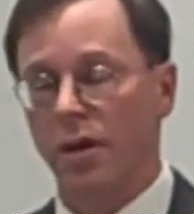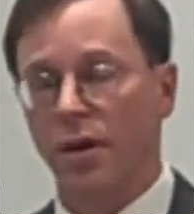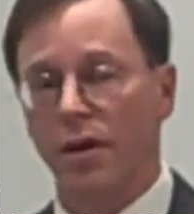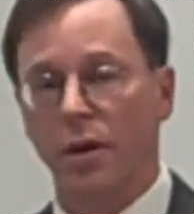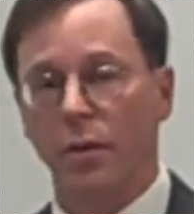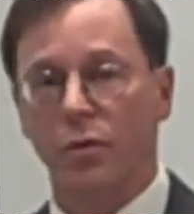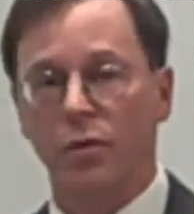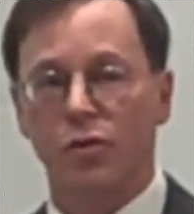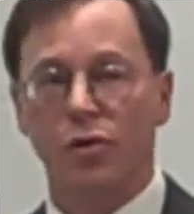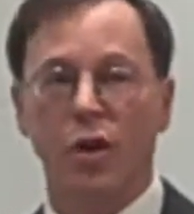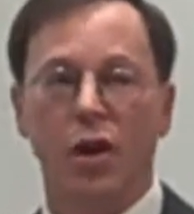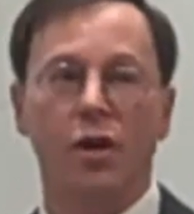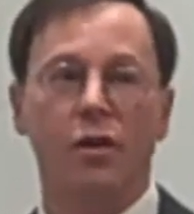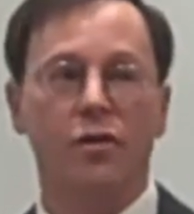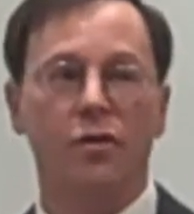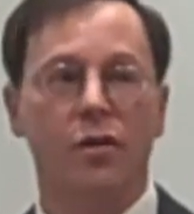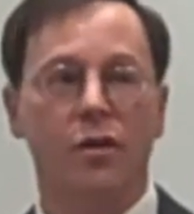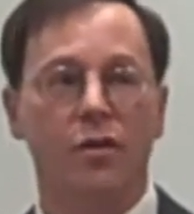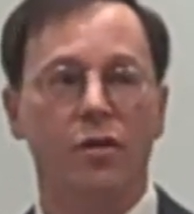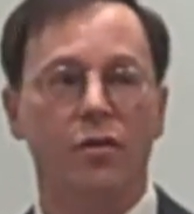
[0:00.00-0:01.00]
And they were trying
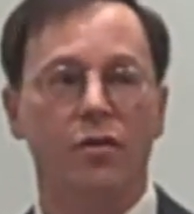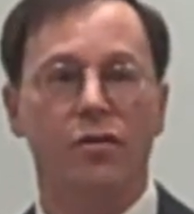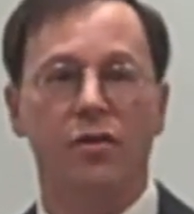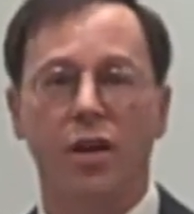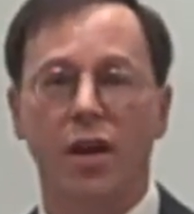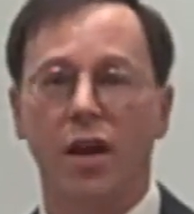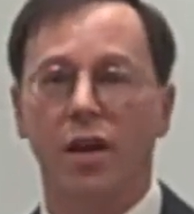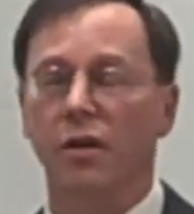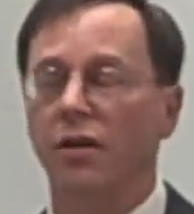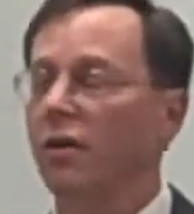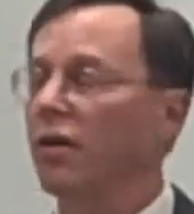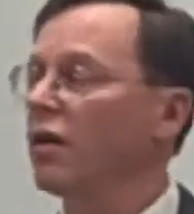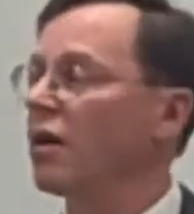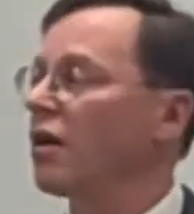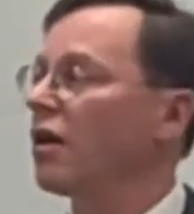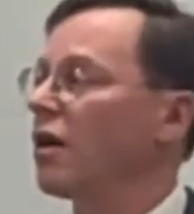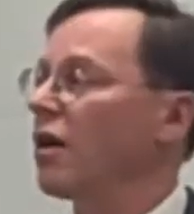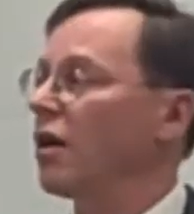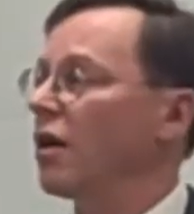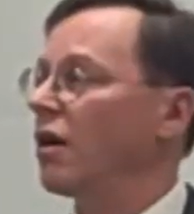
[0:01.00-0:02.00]
to understand
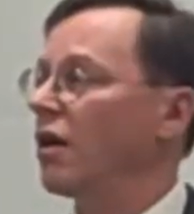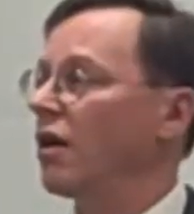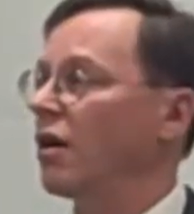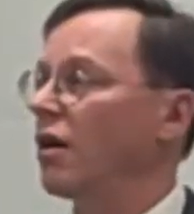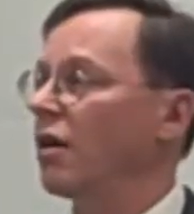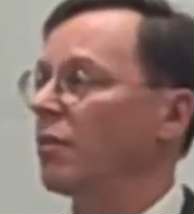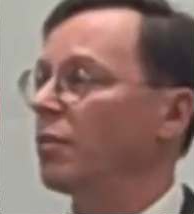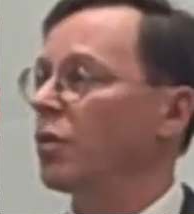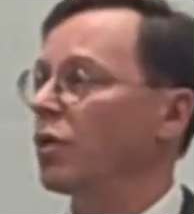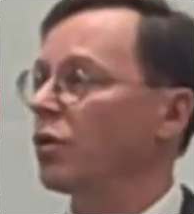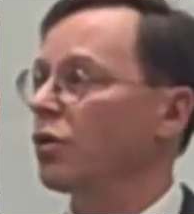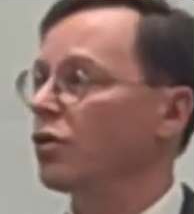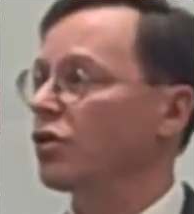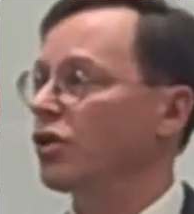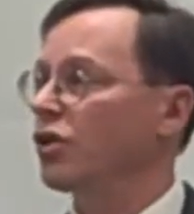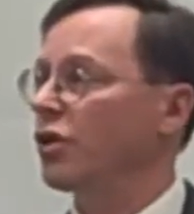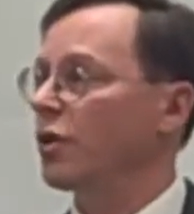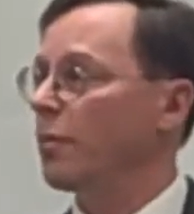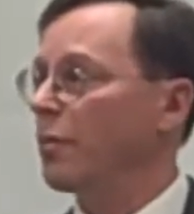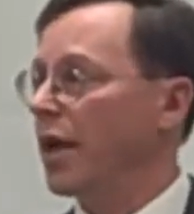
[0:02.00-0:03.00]

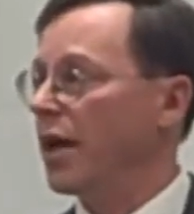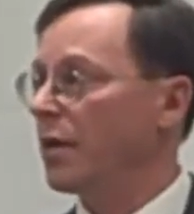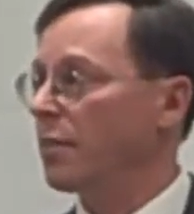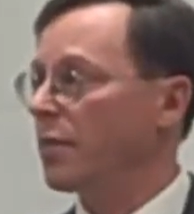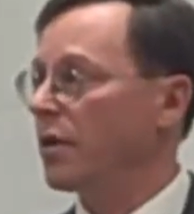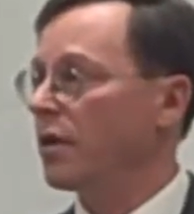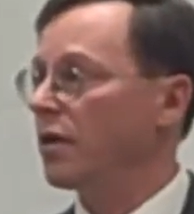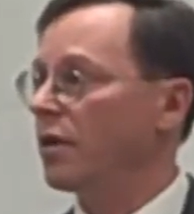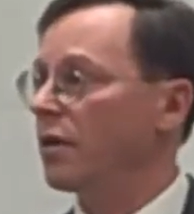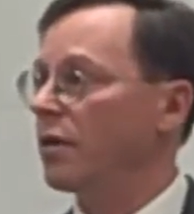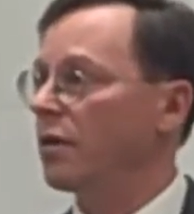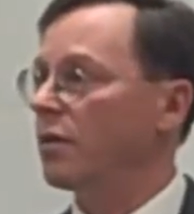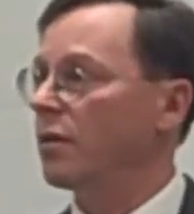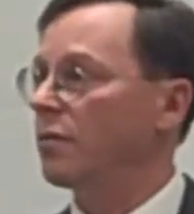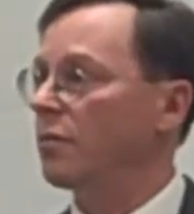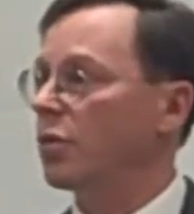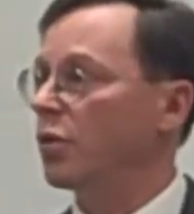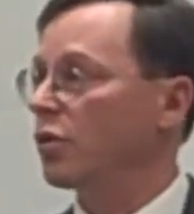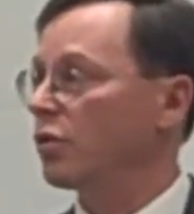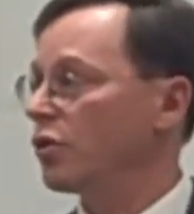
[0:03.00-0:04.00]
pollution abatement and
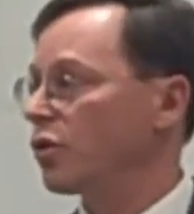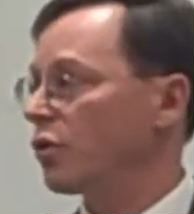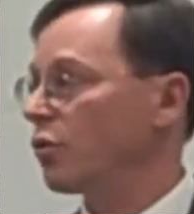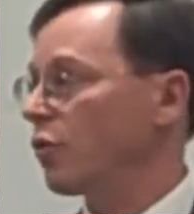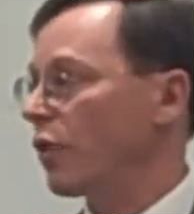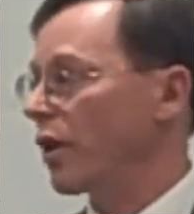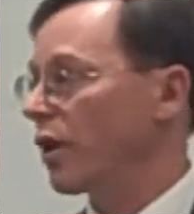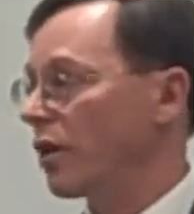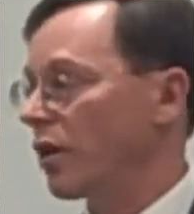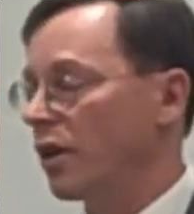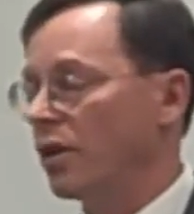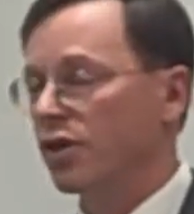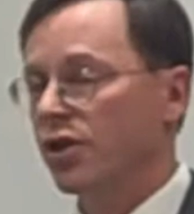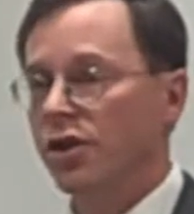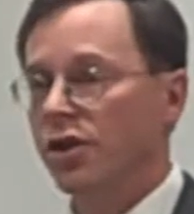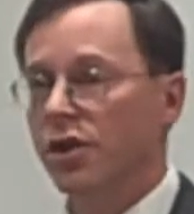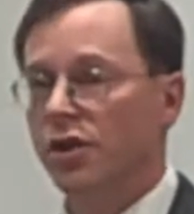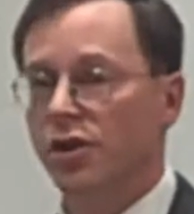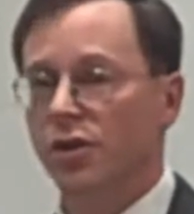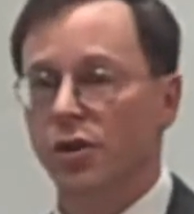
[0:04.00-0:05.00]
pollution
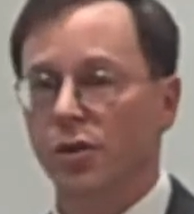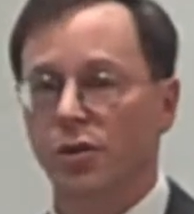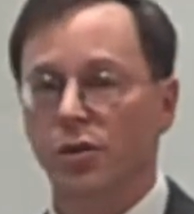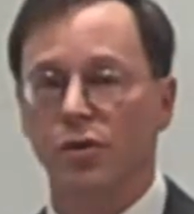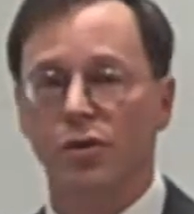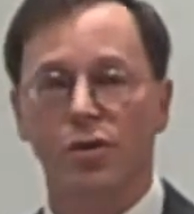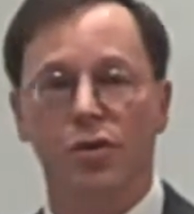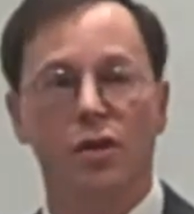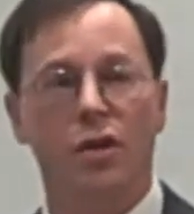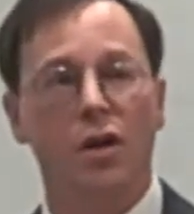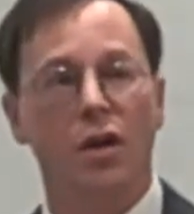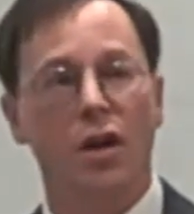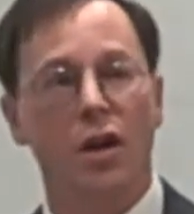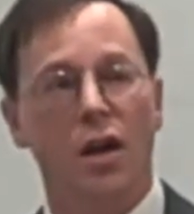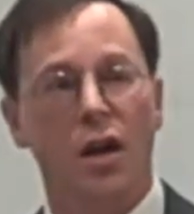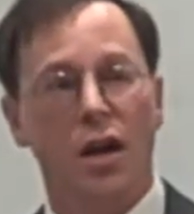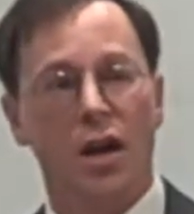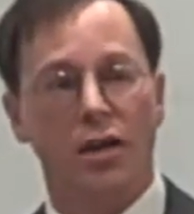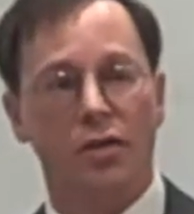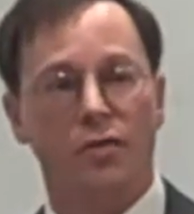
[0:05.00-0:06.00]
regulation issues
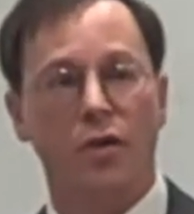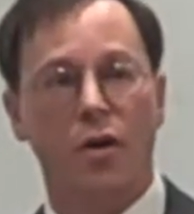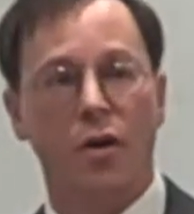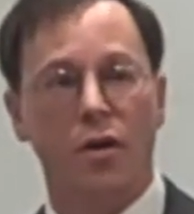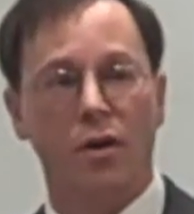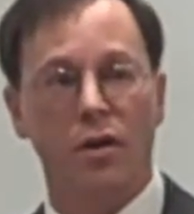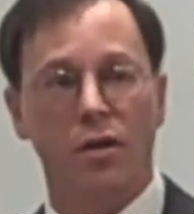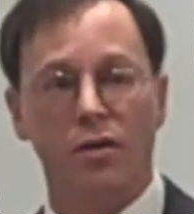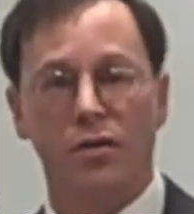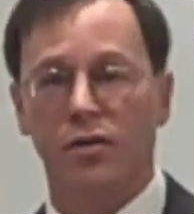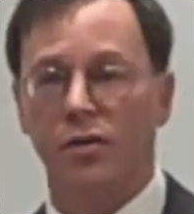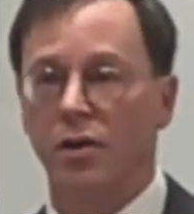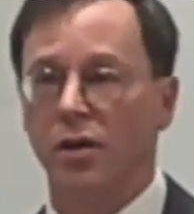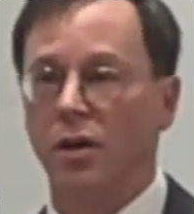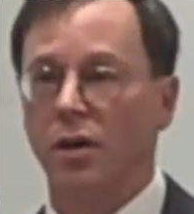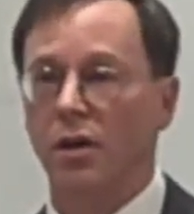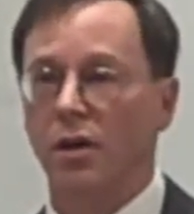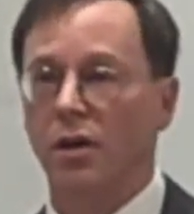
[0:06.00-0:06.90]
as far as